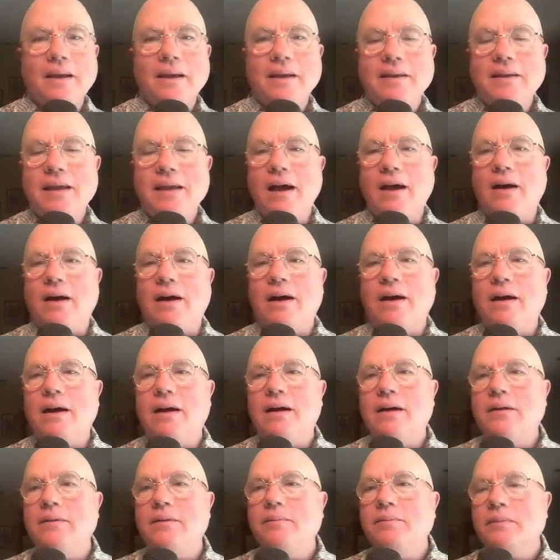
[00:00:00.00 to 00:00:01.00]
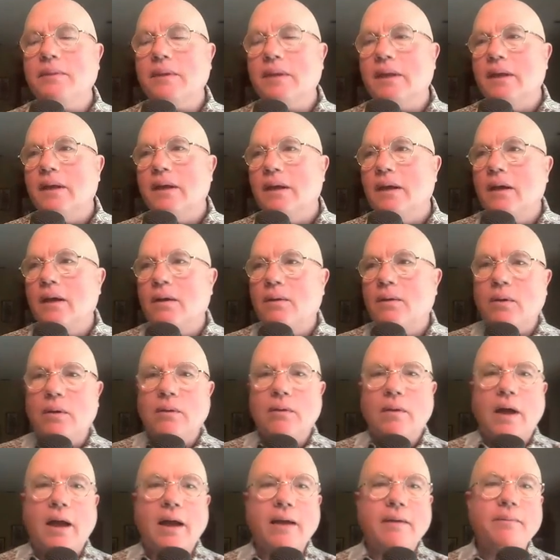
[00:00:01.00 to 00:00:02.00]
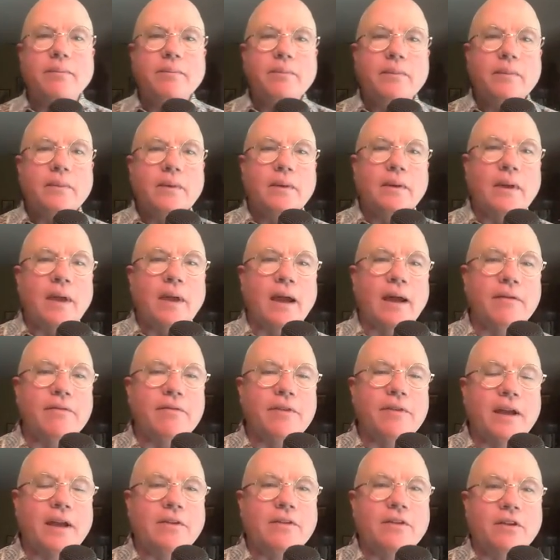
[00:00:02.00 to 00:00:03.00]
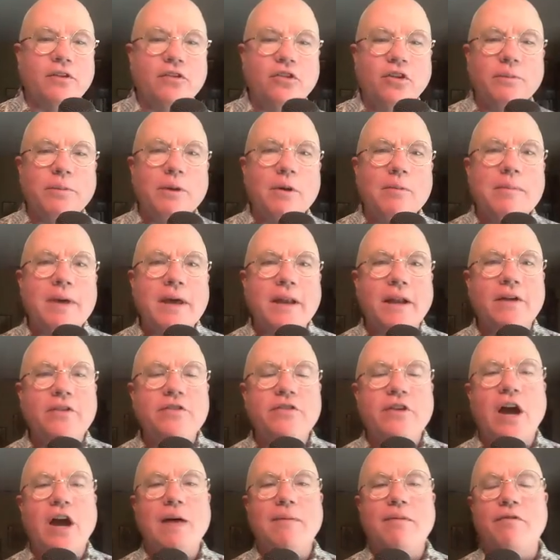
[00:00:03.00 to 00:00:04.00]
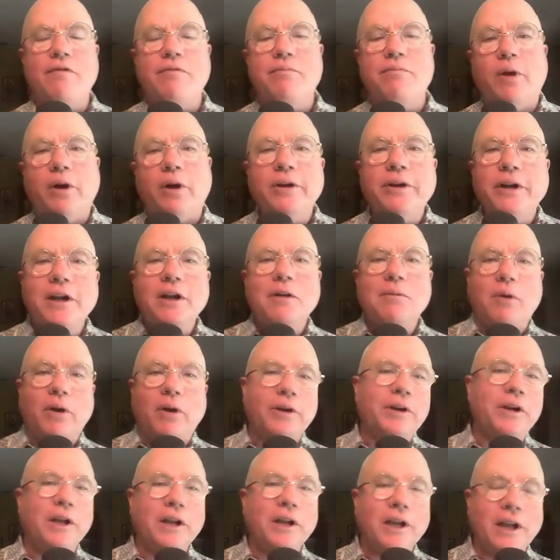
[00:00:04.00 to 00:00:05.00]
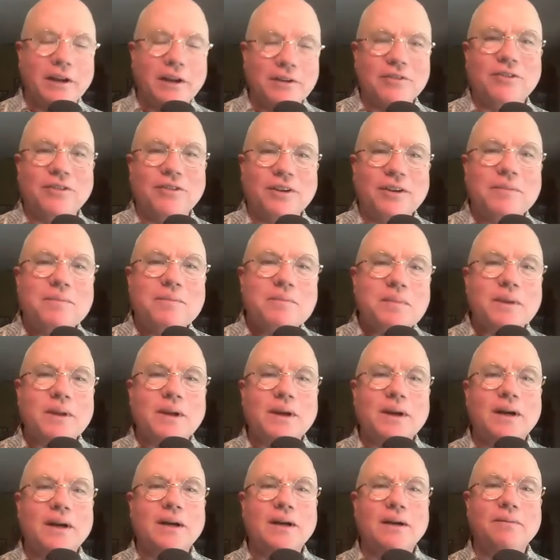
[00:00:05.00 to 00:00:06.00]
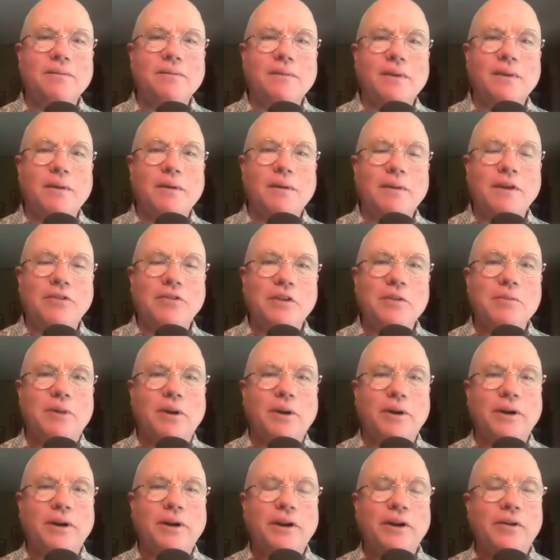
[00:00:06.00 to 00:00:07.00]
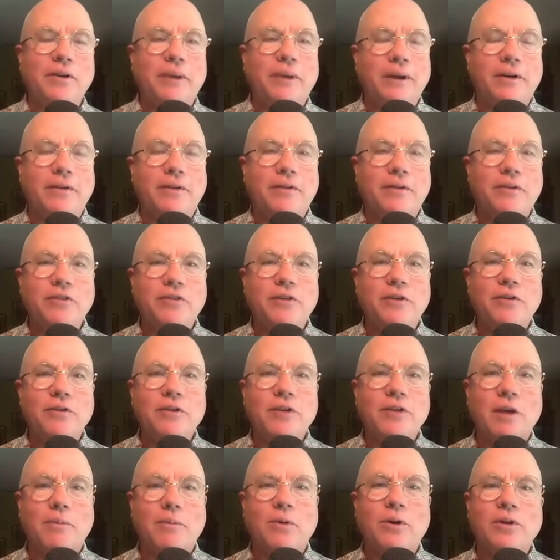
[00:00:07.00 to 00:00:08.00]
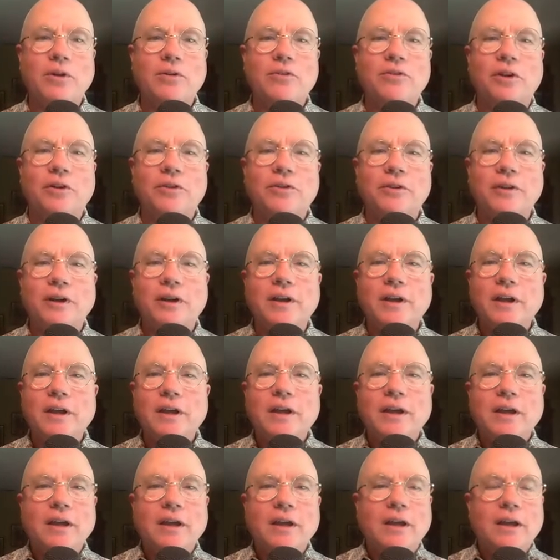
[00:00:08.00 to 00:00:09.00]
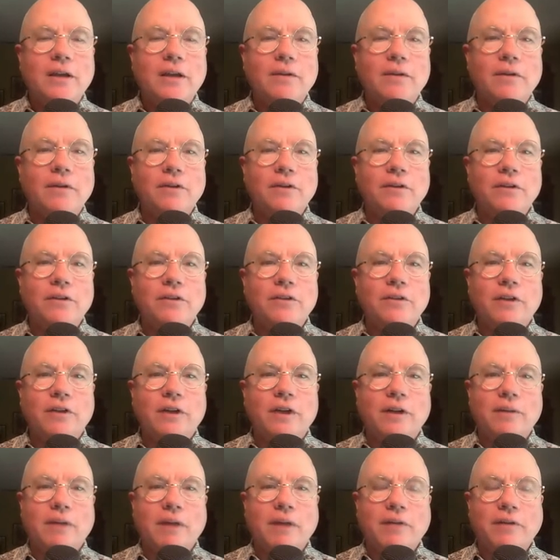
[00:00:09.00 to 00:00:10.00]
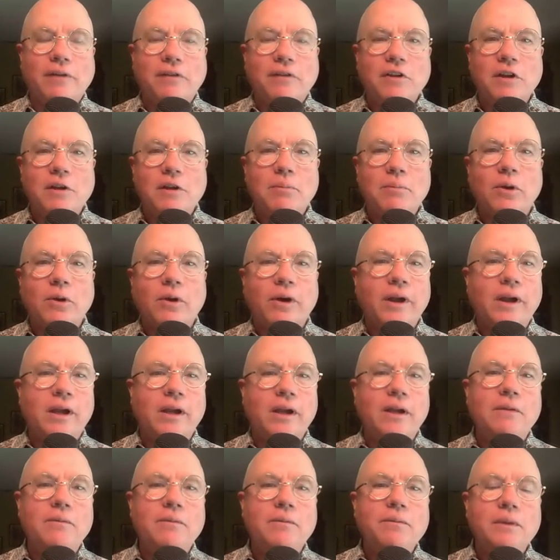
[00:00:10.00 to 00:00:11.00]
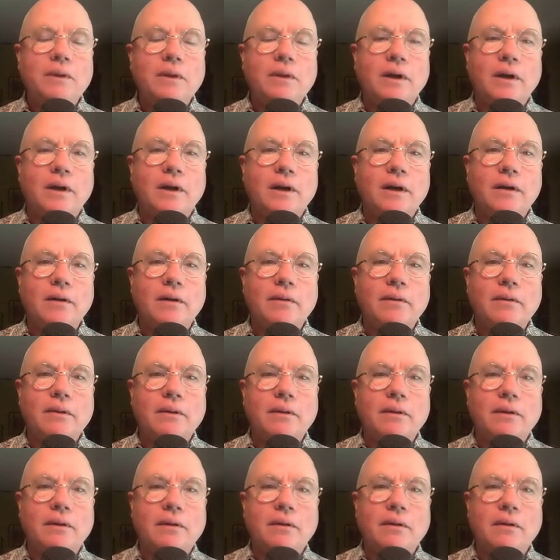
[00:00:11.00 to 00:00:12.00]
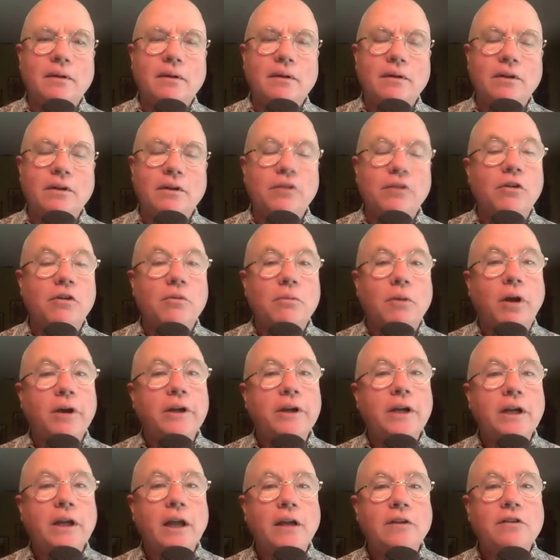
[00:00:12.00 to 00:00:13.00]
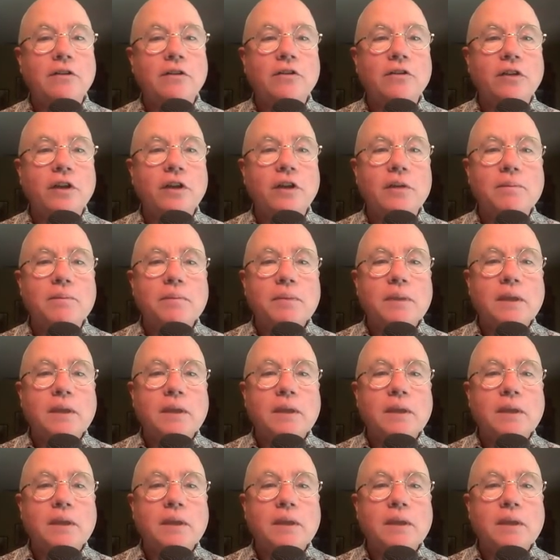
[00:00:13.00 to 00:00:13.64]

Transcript: Yeah, well, I have that super meta job of marketing a marketing agency. I'm basically the marketing director for Stone Temple Consulting, which is about a 50-employee digital marketing agency.